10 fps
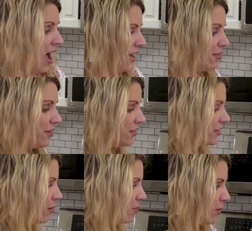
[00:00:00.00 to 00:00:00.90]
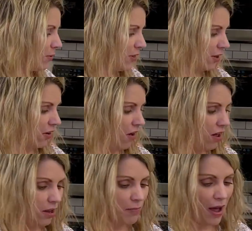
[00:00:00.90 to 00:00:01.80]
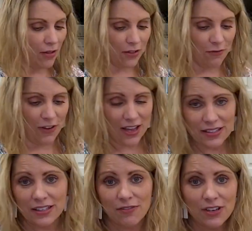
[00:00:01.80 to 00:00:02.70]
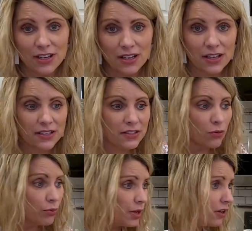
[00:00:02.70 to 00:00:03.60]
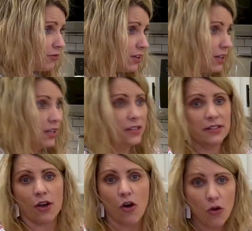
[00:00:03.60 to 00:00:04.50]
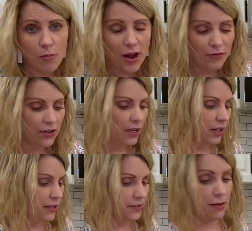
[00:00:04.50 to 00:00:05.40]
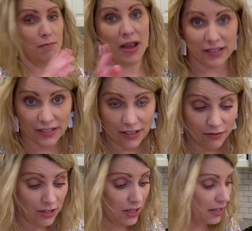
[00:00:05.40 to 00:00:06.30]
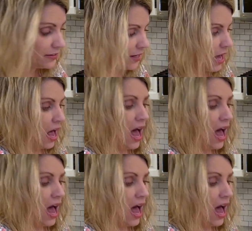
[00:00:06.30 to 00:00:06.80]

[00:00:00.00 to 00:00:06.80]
I know there are some people that are all about the fancy vanillas, the real vanillas, the homemade vanillas, the Mexican vanillas.